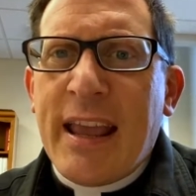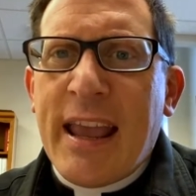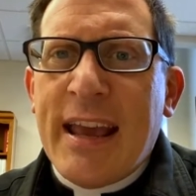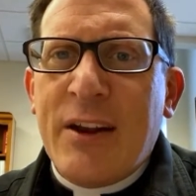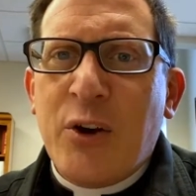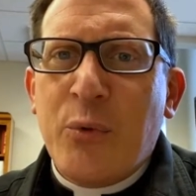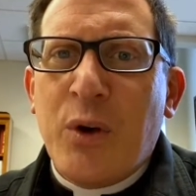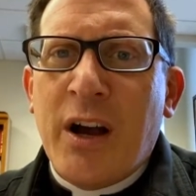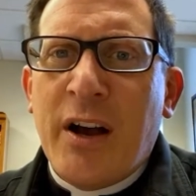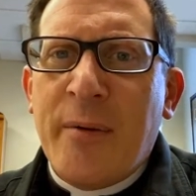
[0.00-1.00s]
and
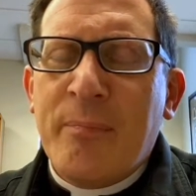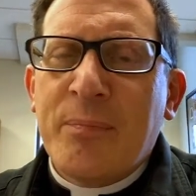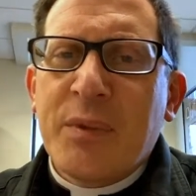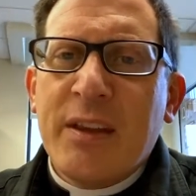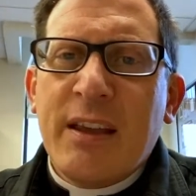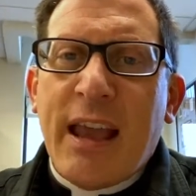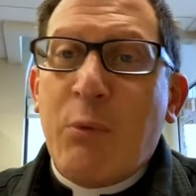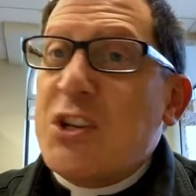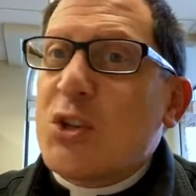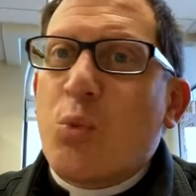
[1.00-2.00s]

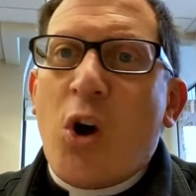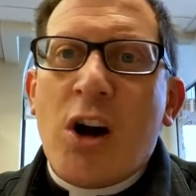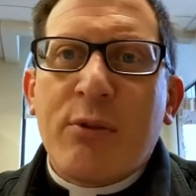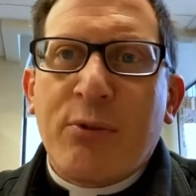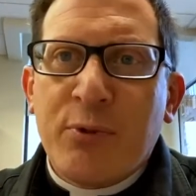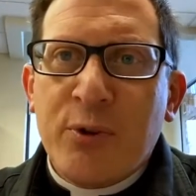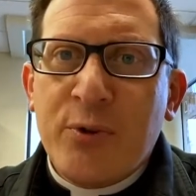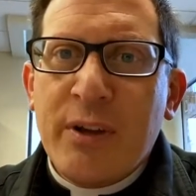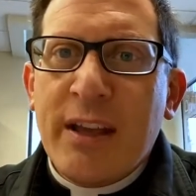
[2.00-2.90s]
we just walked through.